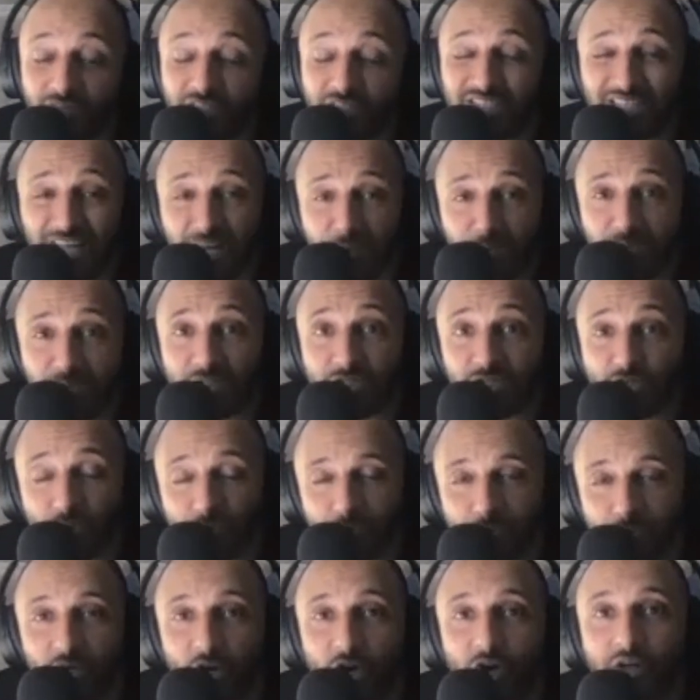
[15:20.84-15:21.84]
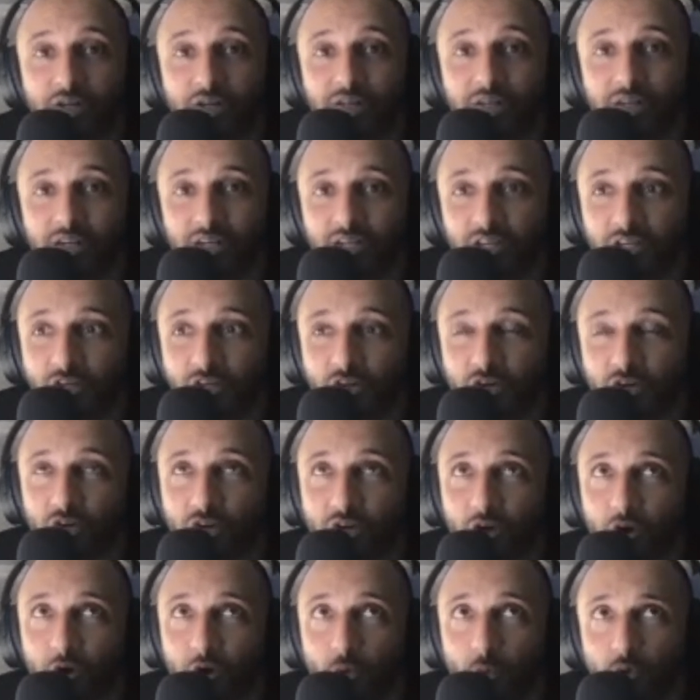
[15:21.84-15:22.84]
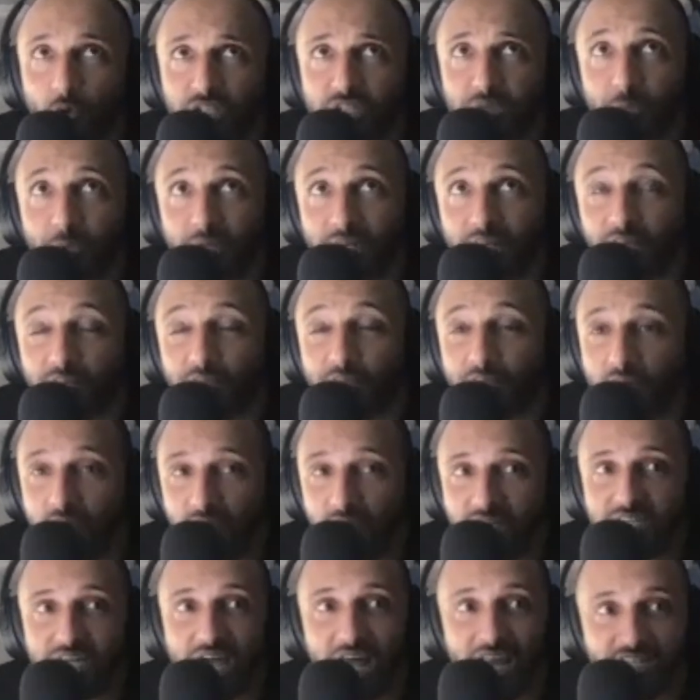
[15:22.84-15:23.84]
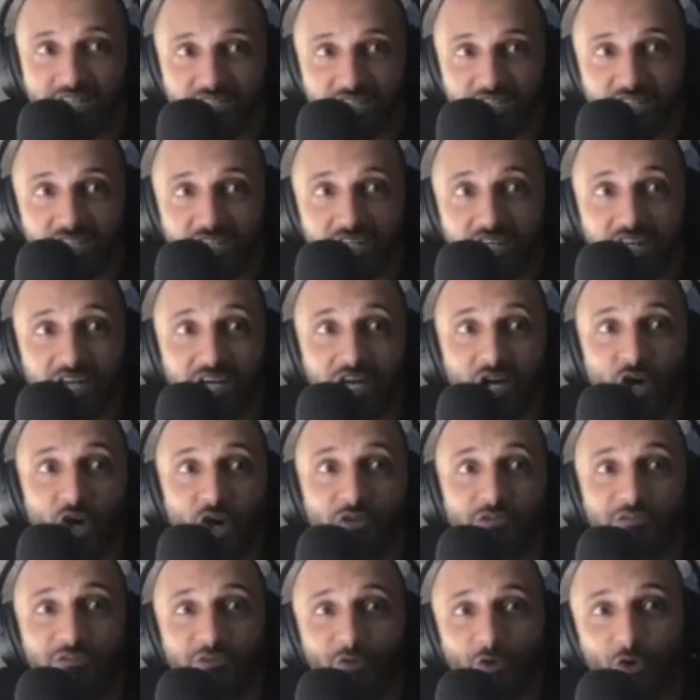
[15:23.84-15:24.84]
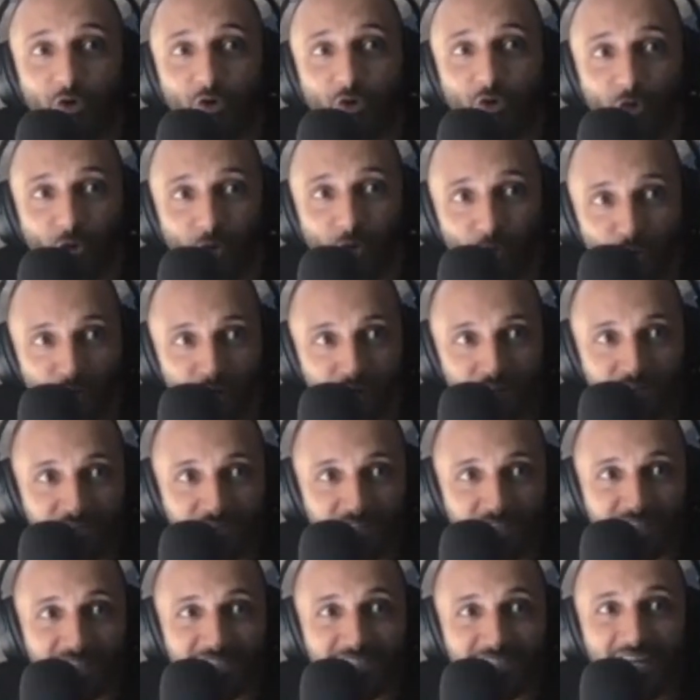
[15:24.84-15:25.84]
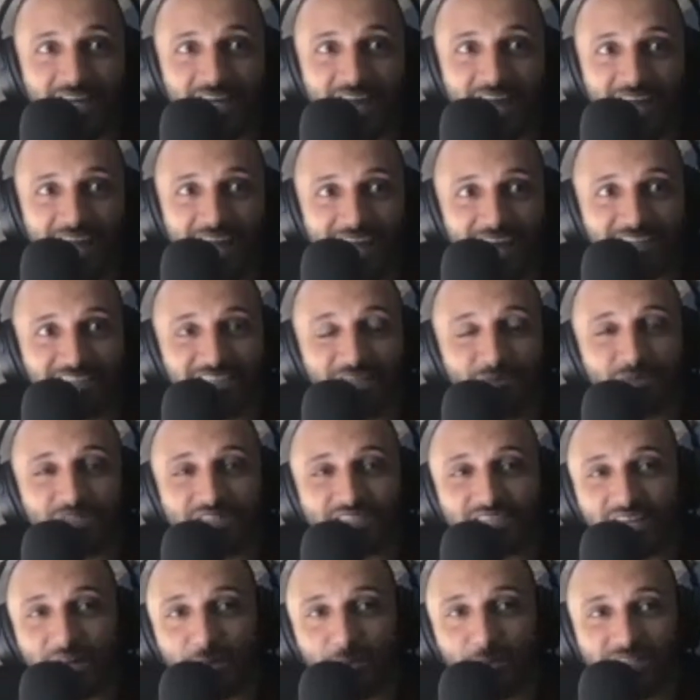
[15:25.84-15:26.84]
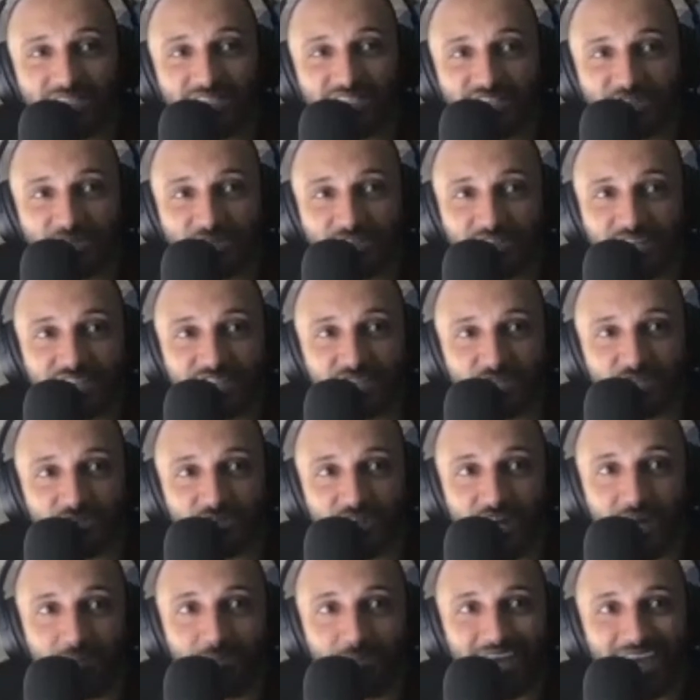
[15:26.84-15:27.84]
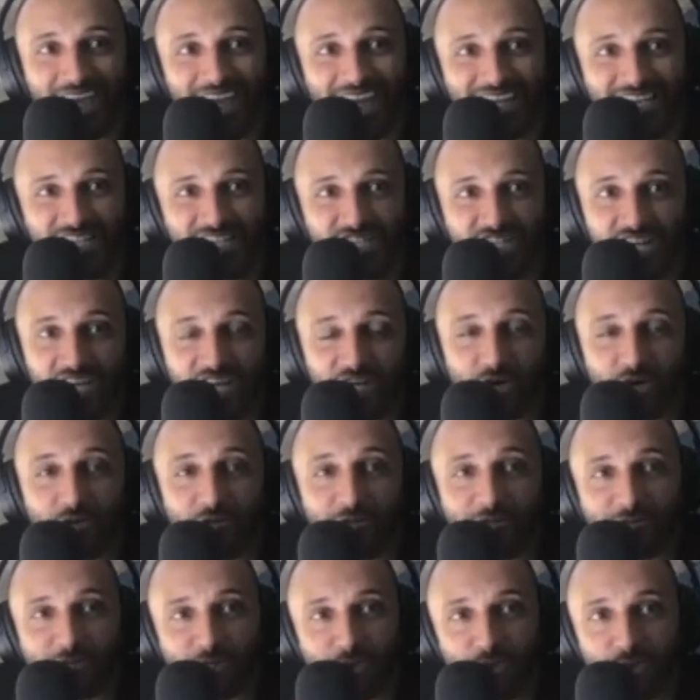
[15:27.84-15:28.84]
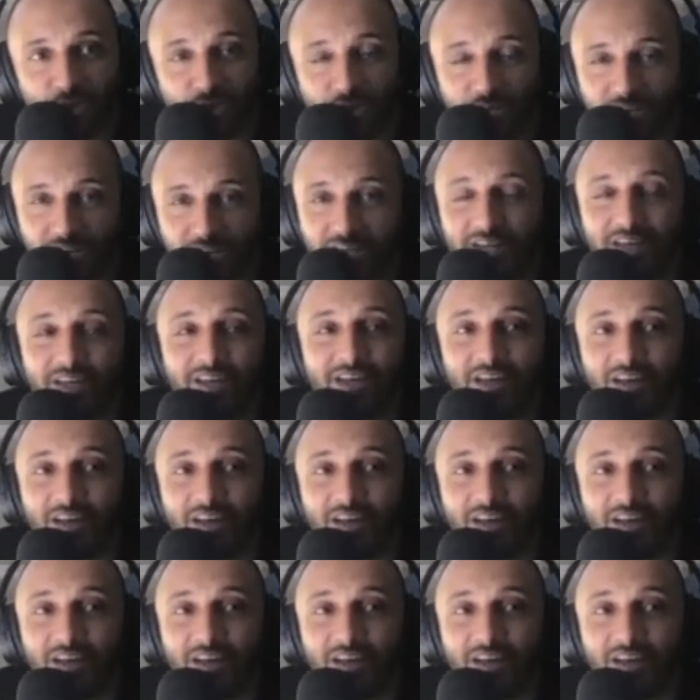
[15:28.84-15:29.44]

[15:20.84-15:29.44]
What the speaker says: Verstappen should be on, you know, what's been a very challenging year for all of us. Hatem has sent a message on the Instagram, AJ or Fury?